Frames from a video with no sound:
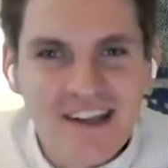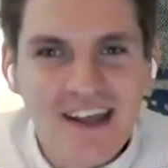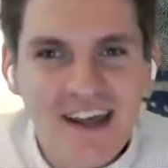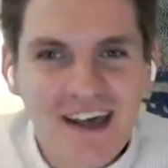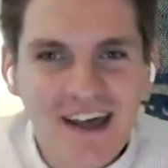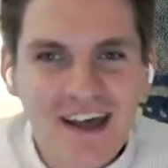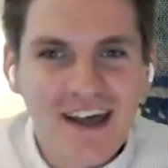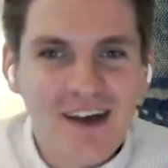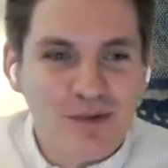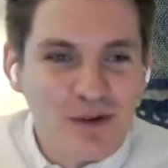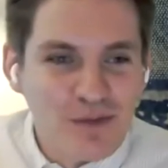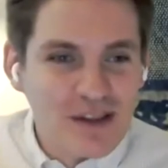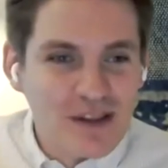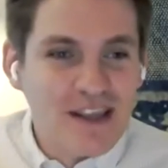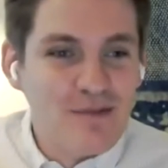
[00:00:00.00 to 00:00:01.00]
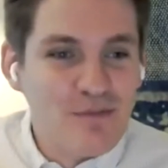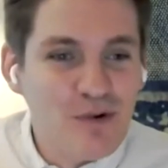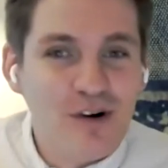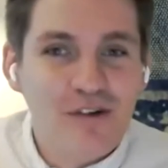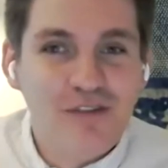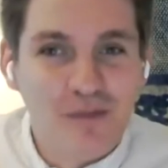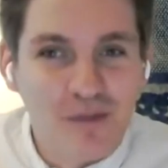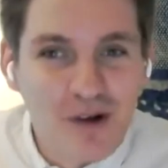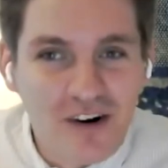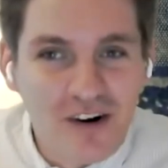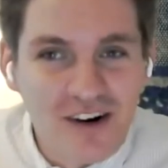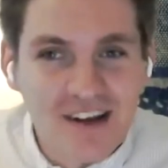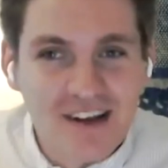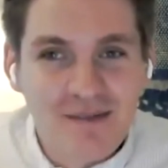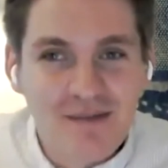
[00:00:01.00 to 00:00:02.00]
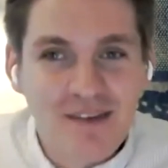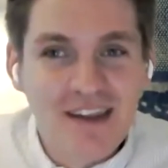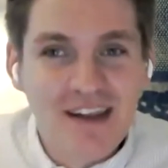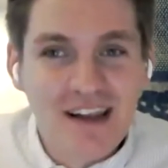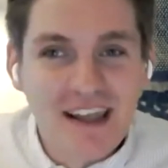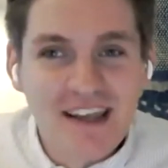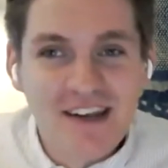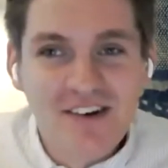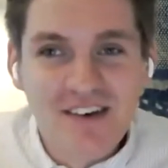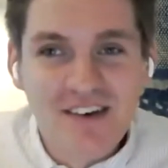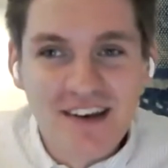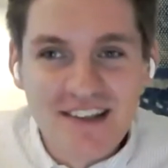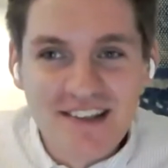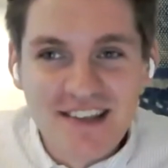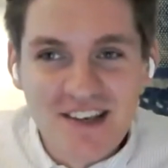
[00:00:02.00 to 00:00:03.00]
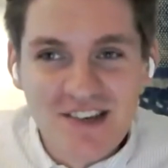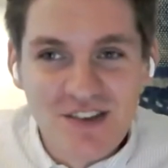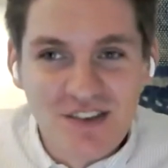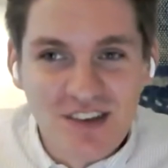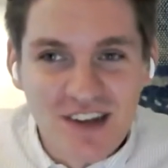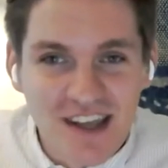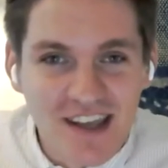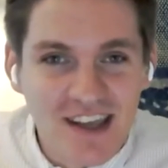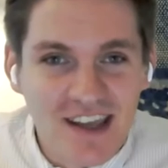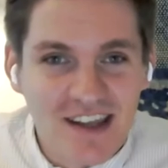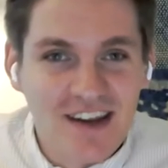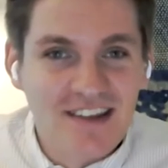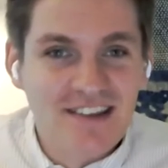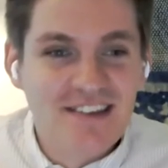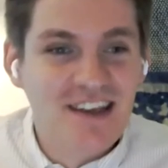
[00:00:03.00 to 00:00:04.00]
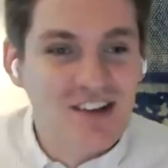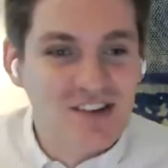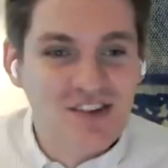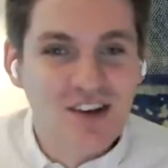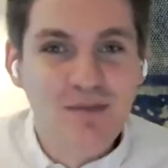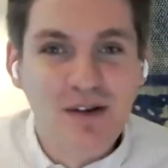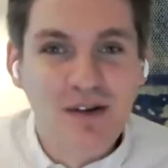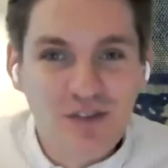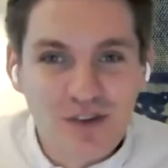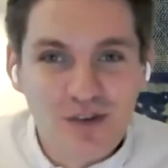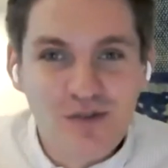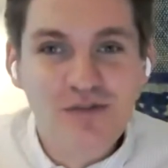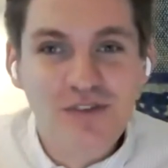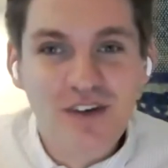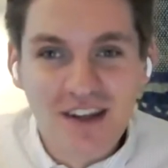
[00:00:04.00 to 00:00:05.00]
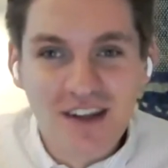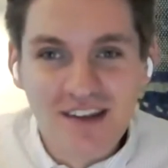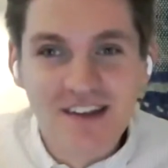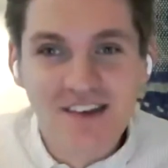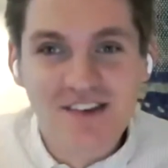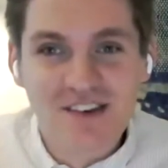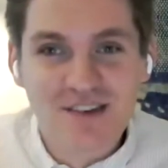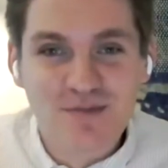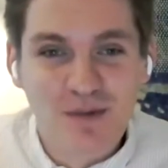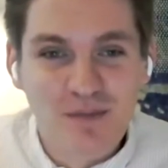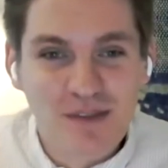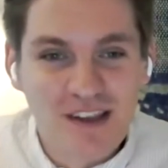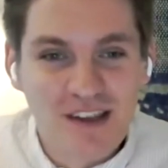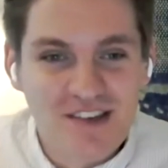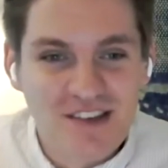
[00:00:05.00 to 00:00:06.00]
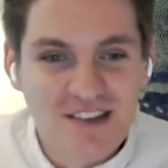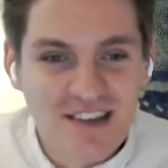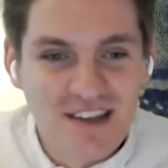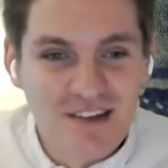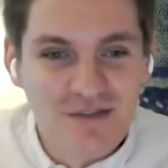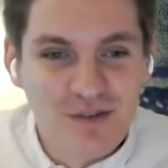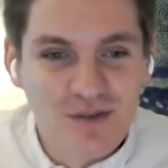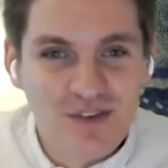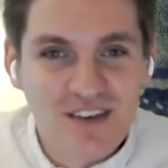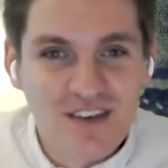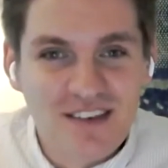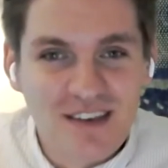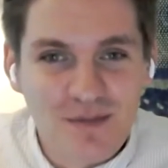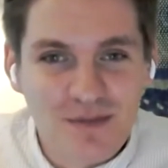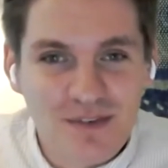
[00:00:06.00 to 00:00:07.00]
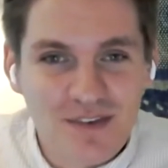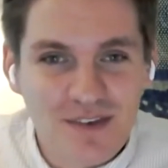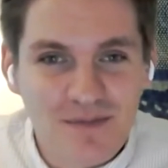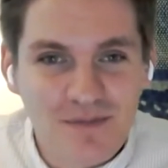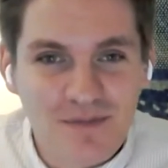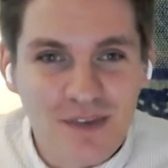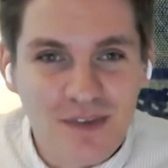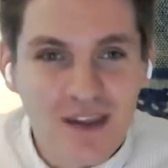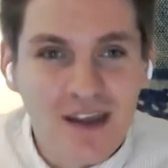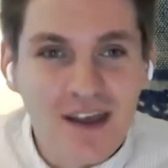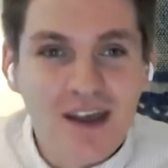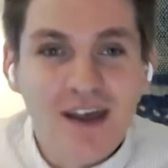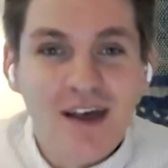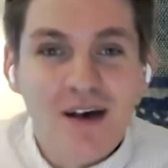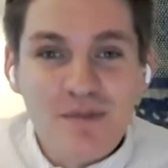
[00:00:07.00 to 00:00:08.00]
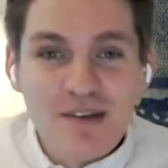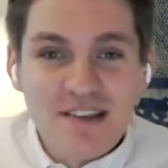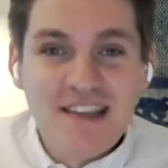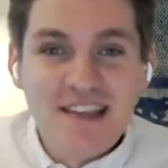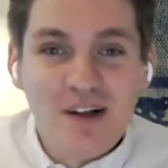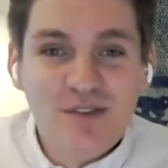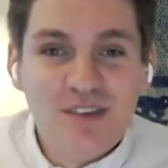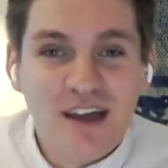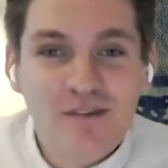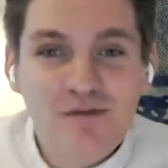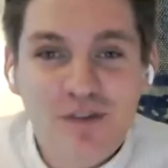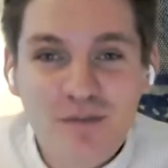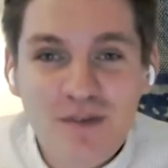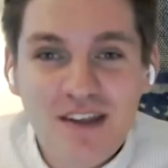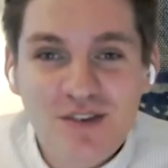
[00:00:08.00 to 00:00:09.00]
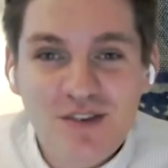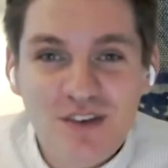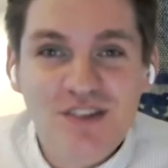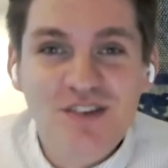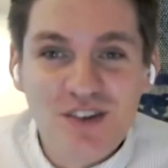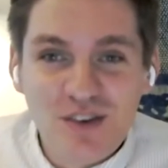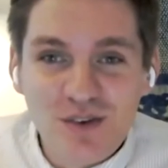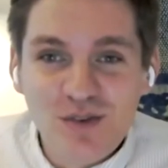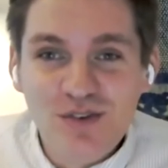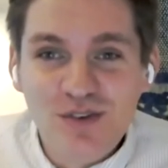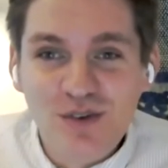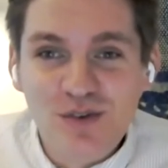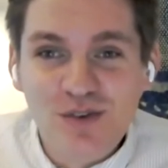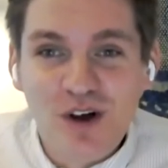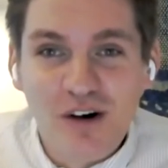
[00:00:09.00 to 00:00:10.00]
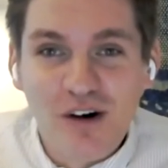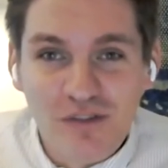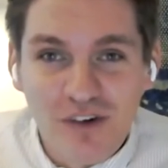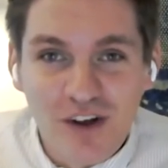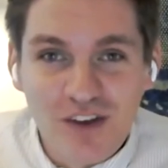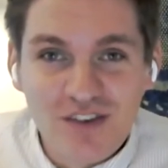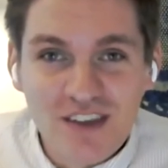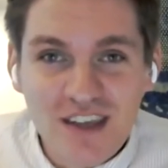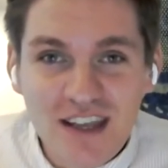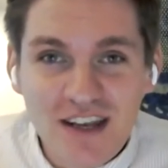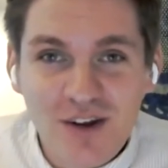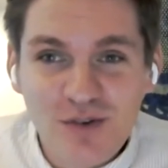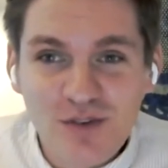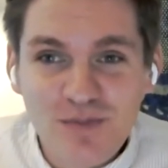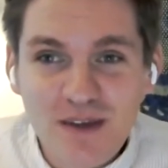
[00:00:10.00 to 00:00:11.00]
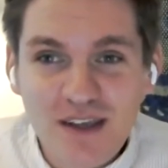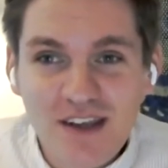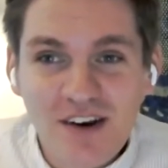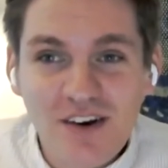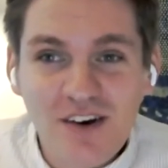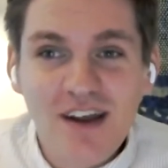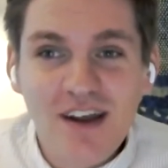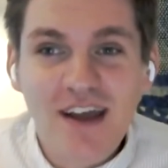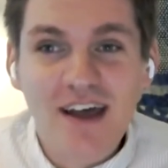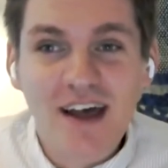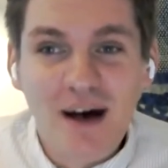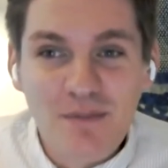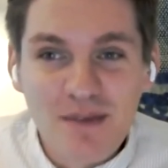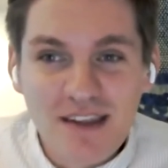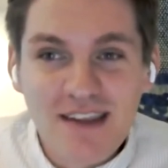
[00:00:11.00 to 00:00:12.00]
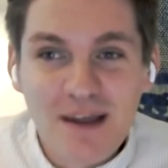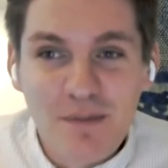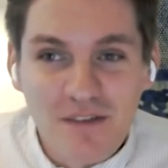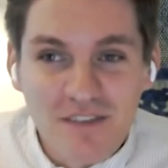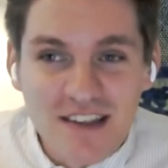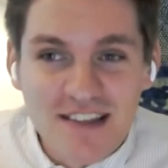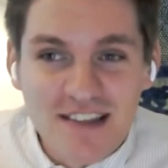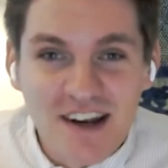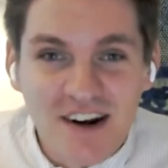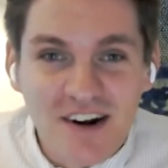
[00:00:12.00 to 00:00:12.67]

And we will hear more from Karin Jantin later in this session today in a discussion about youth and indigenous populations in food systems. But it's now time for me to introduce you to our first keynote speaker, Amita Baviskar.